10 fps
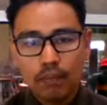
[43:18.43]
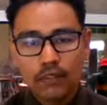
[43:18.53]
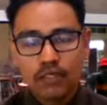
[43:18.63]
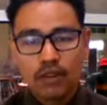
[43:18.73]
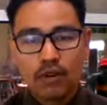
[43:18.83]

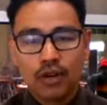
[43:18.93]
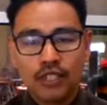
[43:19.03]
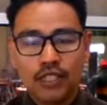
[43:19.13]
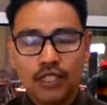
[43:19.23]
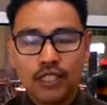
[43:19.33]
So a
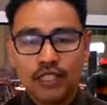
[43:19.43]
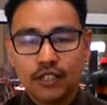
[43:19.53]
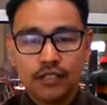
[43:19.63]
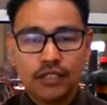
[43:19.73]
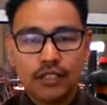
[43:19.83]
student
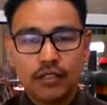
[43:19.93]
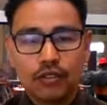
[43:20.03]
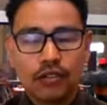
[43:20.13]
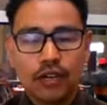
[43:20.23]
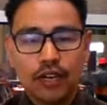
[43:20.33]
goes
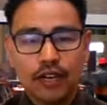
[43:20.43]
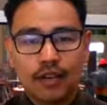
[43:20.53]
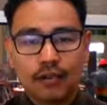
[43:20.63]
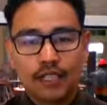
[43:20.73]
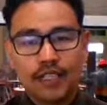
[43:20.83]
to,
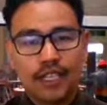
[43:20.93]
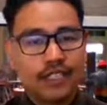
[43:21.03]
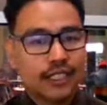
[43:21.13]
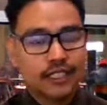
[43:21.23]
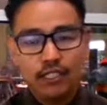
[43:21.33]
decides
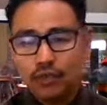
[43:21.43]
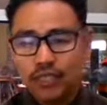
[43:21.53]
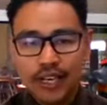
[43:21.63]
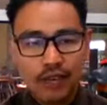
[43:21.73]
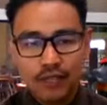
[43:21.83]
that, you know what,
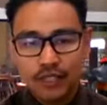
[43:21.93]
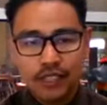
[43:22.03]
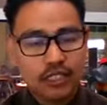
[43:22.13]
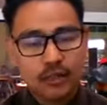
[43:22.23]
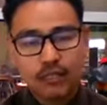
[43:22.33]
after
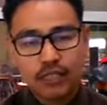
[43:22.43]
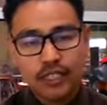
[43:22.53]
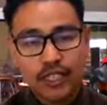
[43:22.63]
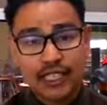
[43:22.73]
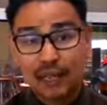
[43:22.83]
December
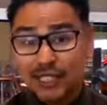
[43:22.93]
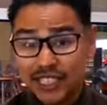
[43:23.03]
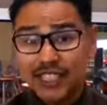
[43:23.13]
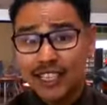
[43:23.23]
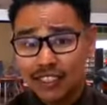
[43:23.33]
22nd, I'm
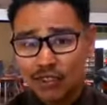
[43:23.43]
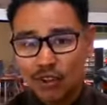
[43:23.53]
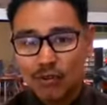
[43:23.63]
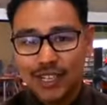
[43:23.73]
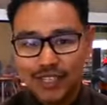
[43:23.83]
using that, don't
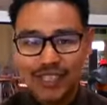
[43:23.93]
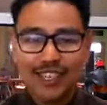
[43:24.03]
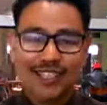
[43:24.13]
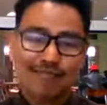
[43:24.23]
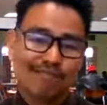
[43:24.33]
quote me on that,
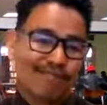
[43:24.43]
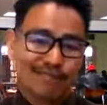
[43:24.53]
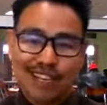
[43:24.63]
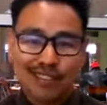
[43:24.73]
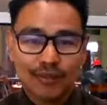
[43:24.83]
I don't
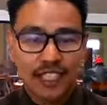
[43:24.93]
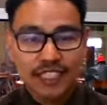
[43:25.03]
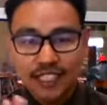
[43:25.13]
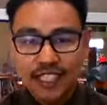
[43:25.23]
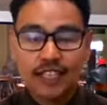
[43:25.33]
know if that's
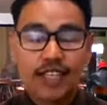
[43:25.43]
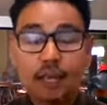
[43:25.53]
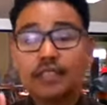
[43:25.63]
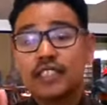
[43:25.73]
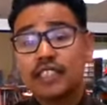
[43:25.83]
the exact date,
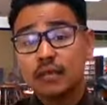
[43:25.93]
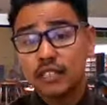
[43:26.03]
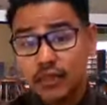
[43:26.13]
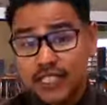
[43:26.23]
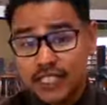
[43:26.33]
but December
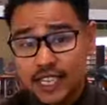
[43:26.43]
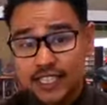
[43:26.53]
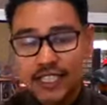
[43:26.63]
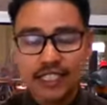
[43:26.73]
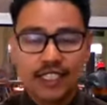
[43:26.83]

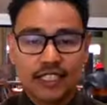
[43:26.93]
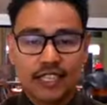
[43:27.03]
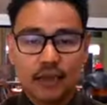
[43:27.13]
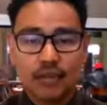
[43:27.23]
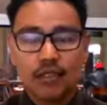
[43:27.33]
22nd as an
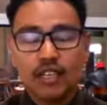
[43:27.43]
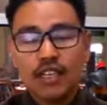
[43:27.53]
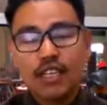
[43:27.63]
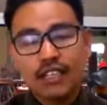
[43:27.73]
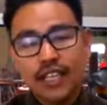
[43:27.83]
example,
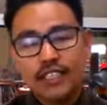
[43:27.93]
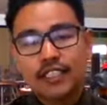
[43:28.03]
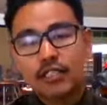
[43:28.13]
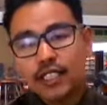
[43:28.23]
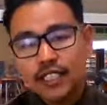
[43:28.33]
that
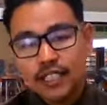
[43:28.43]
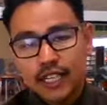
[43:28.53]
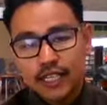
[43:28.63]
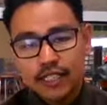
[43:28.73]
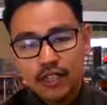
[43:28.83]
student
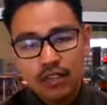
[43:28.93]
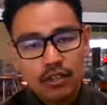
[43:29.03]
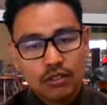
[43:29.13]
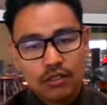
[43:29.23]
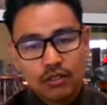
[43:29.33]
decides to
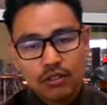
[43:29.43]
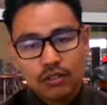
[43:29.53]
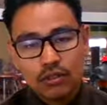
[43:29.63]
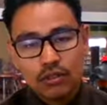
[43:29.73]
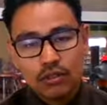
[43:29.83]
go
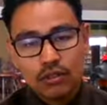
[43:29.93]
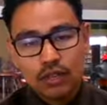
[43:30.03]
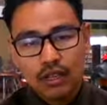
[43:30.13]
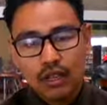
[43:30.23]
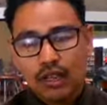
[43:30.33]
to
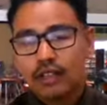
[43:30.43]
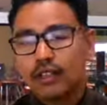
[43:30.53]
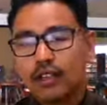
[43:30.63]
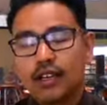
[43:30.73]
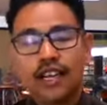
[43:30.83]

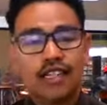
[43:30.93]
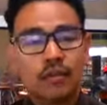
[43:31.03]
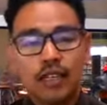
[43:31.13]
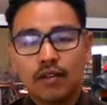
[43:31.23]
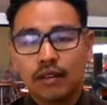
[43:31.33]
the
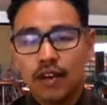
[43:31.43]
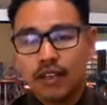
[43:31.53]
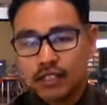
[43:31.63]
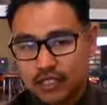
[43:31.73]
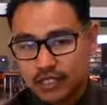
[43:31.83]
Academy of
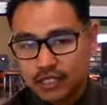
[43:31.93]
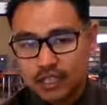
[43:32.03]
Art